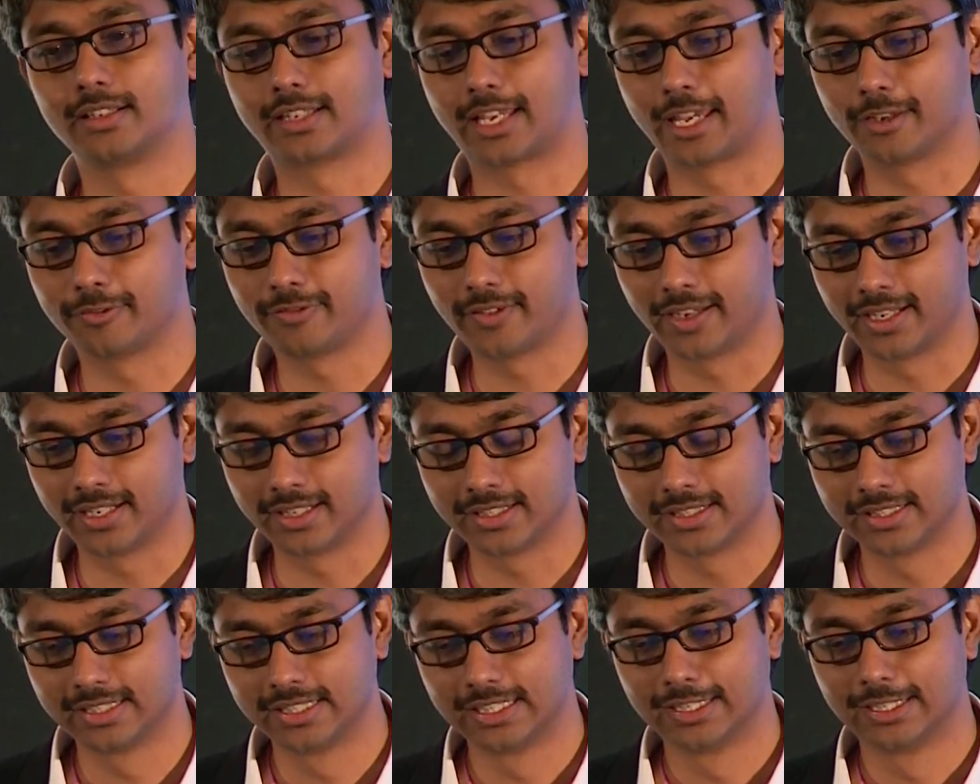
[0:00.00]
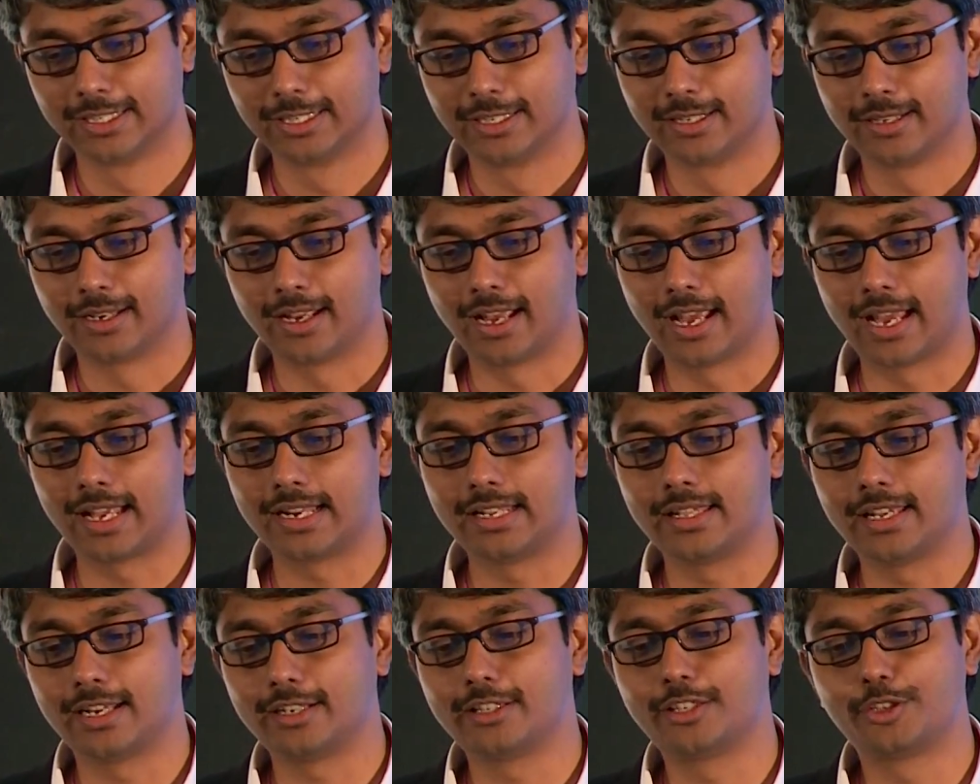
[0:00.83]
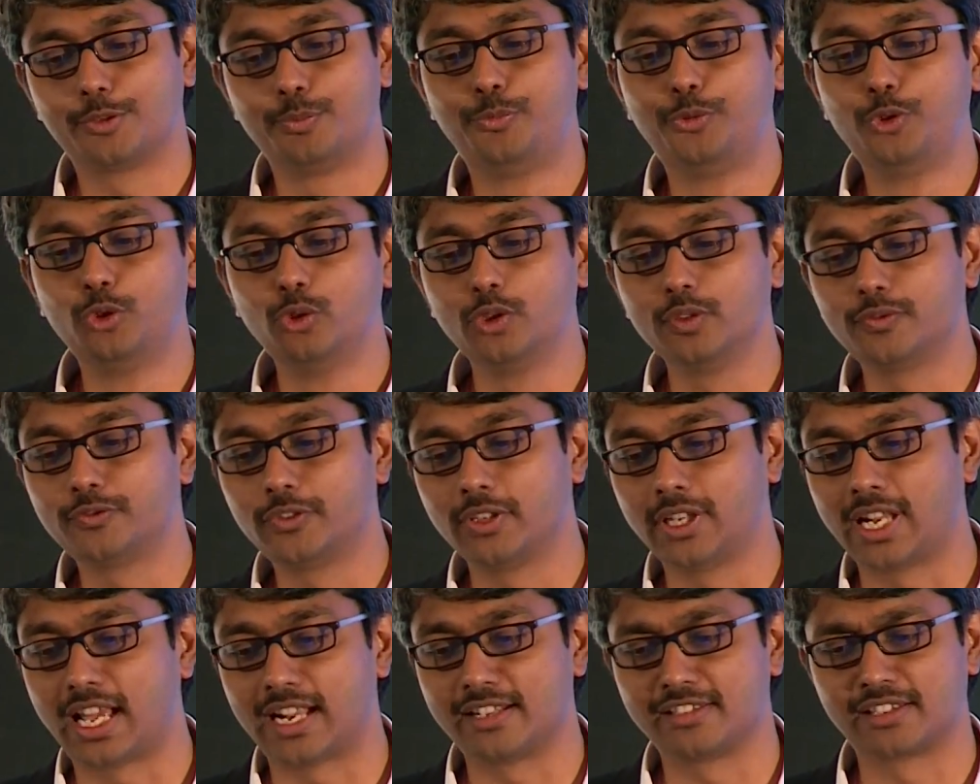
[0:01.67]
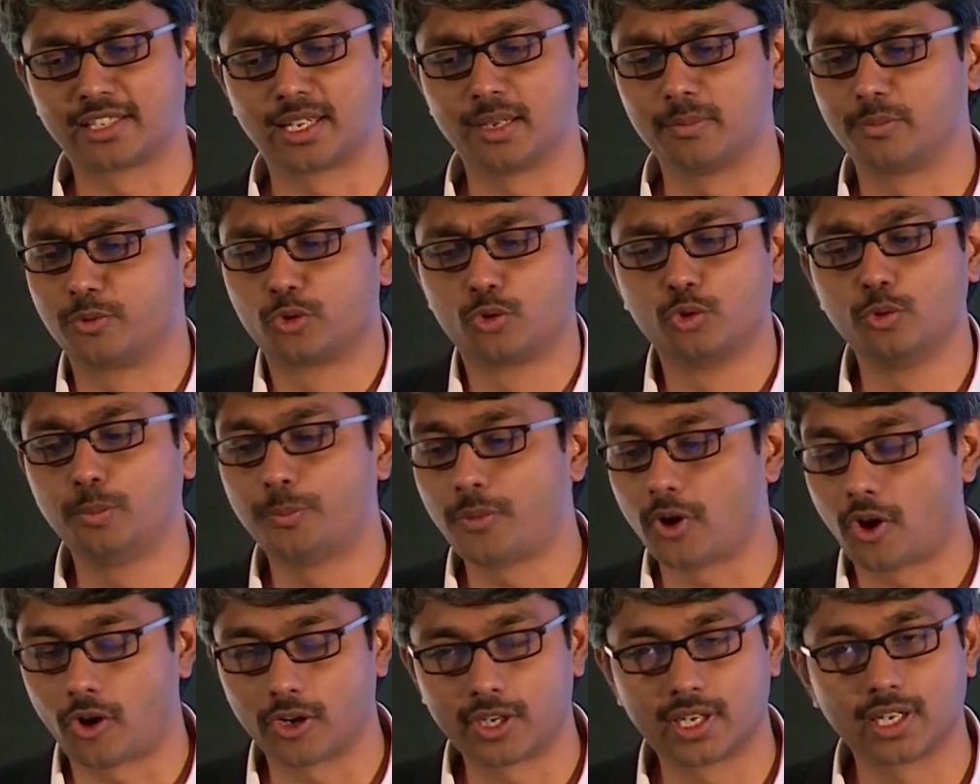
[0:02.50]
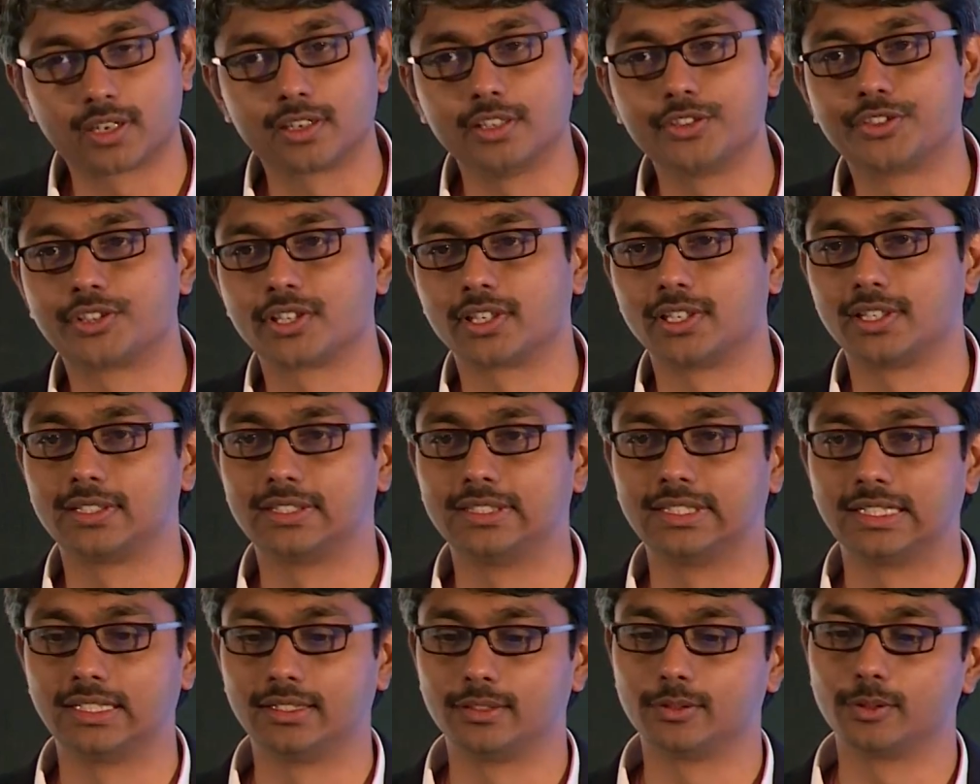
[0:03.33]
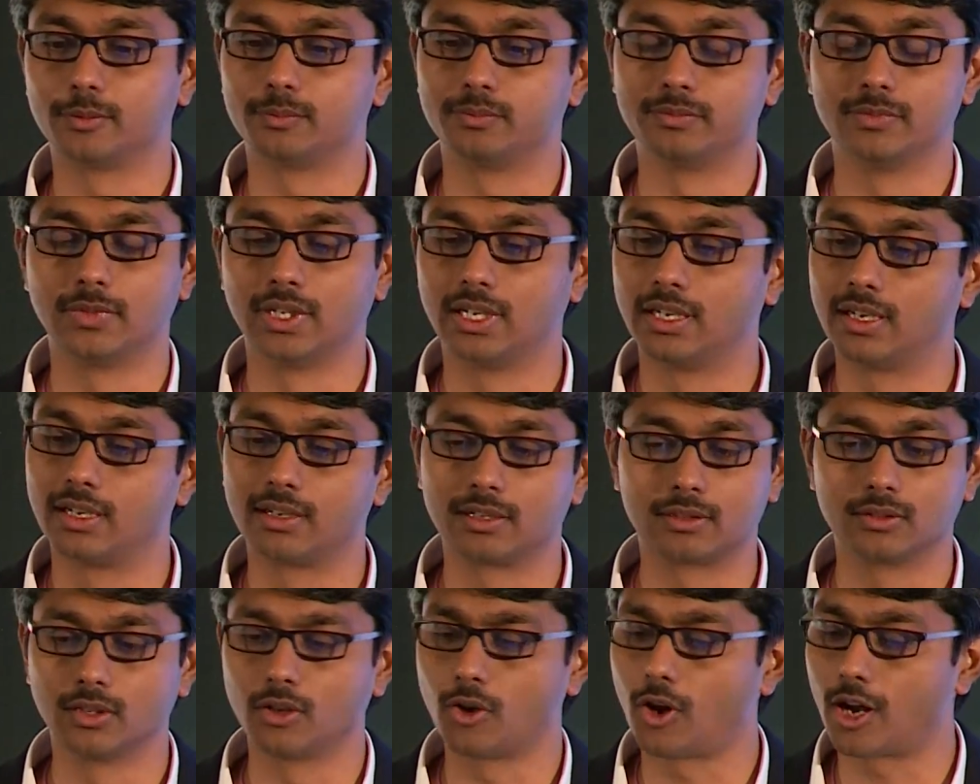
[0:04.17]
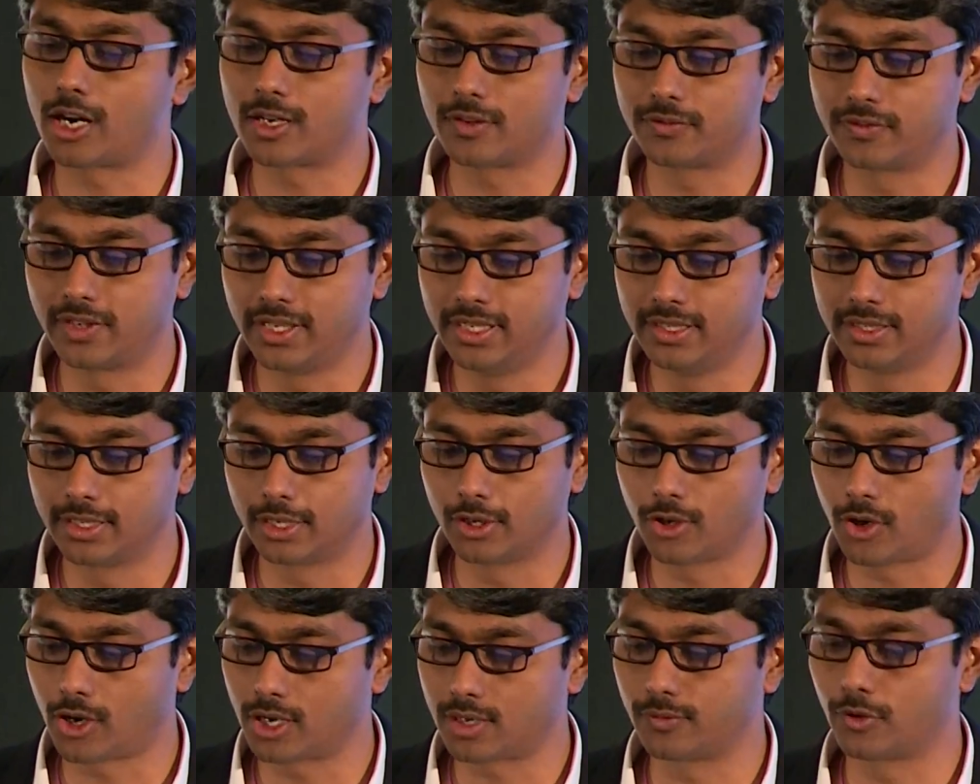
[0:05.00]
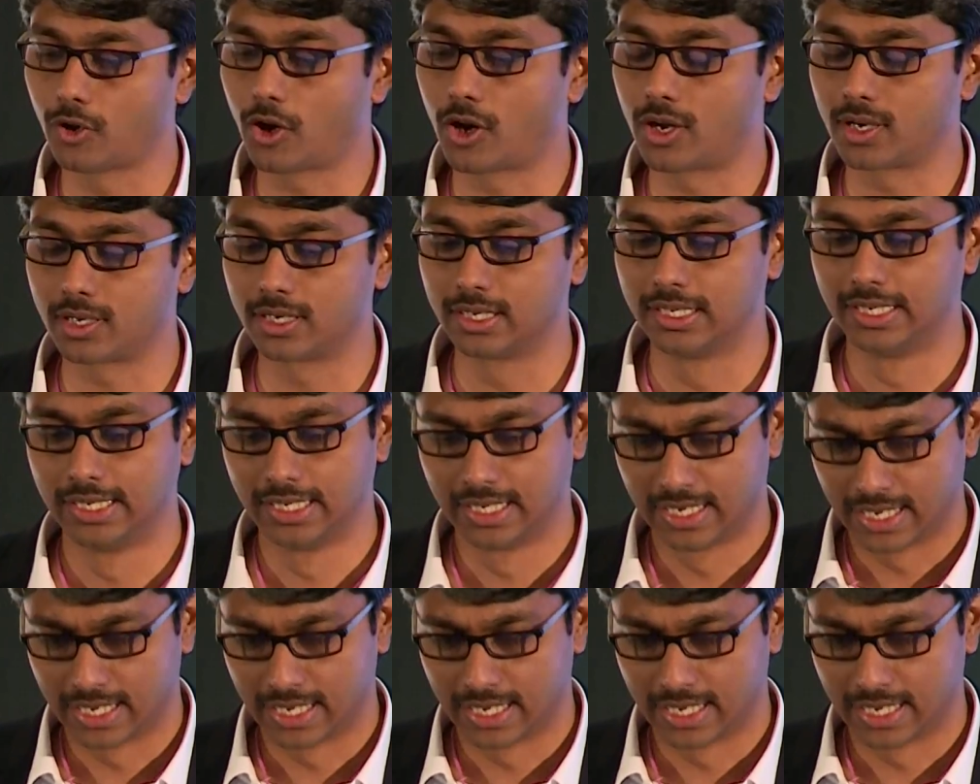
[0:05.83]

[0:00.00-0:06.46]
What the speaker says: cafe. And they had this beautiful landscape, super horticultured, a lot of greenery, a lot of lawn.